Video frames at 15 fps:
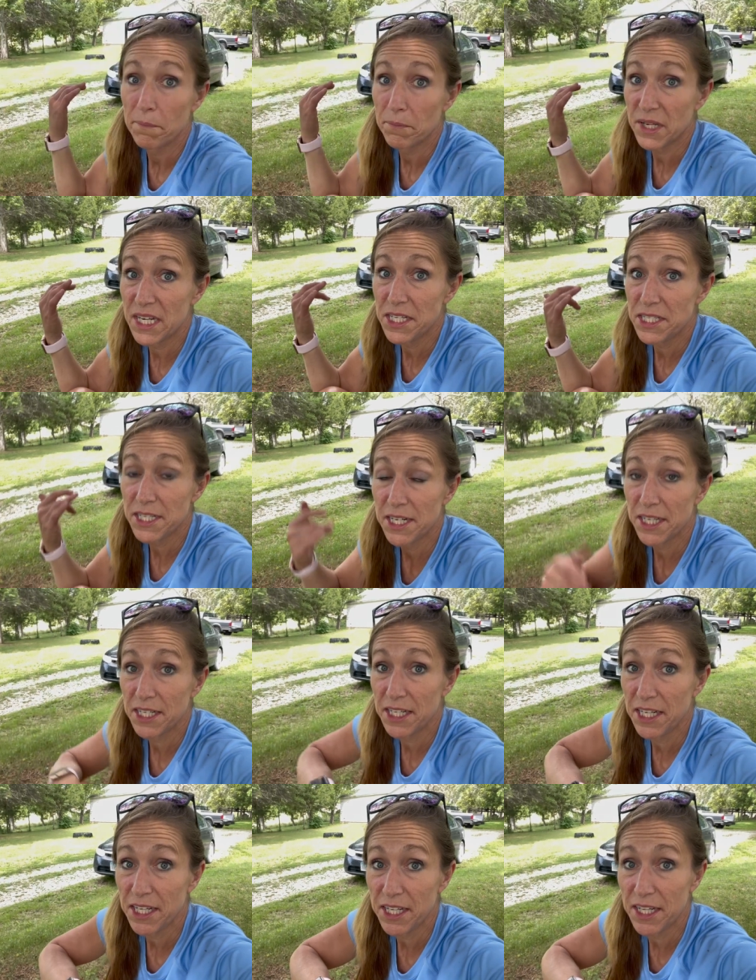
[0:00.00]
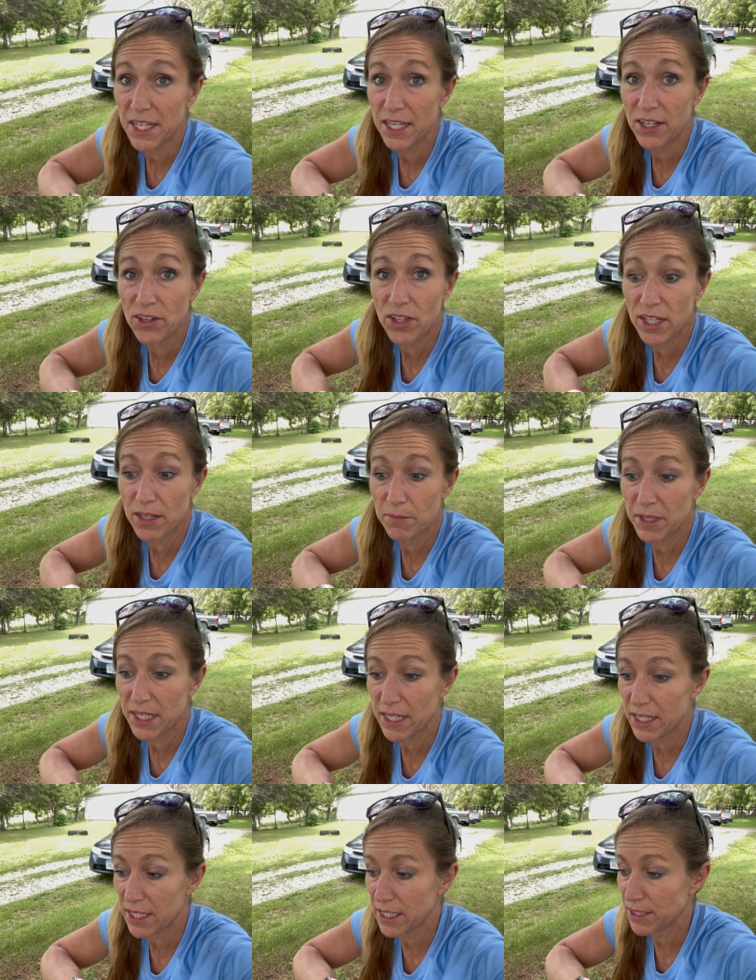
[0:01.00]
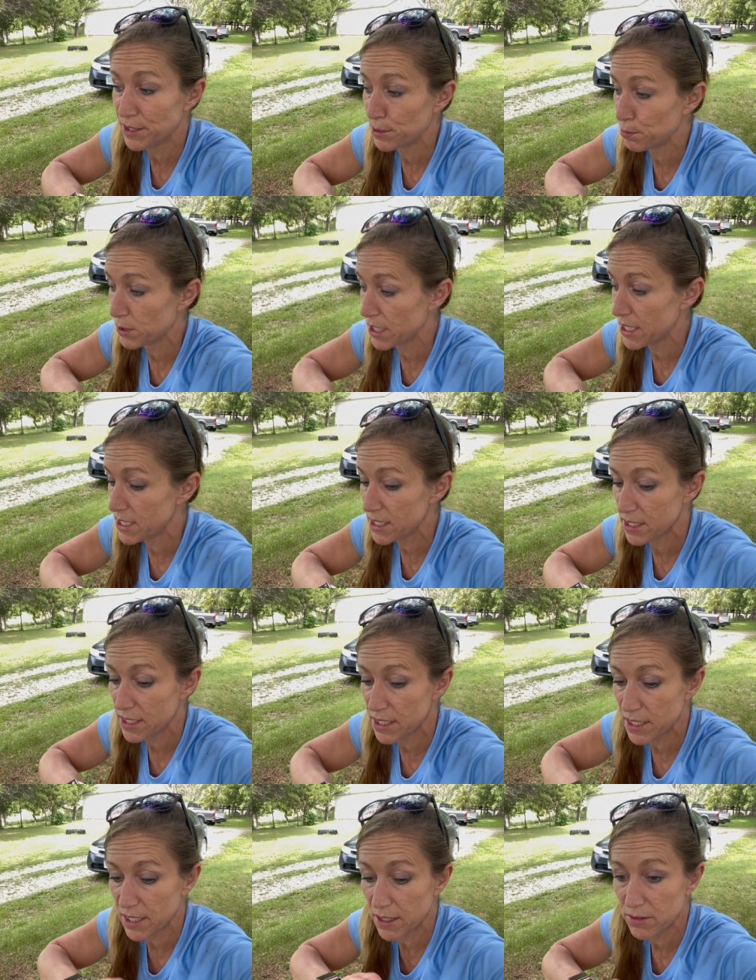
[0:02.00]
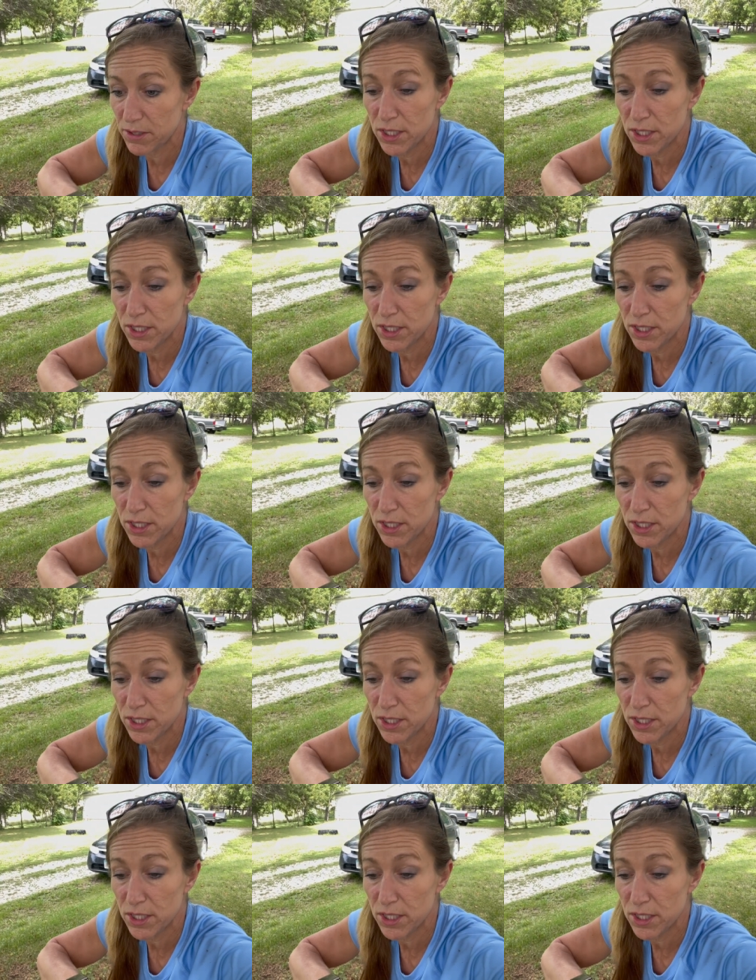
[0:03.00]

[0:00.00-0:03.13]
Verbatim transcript: But it's an idea. I know they make like sprays and stuff,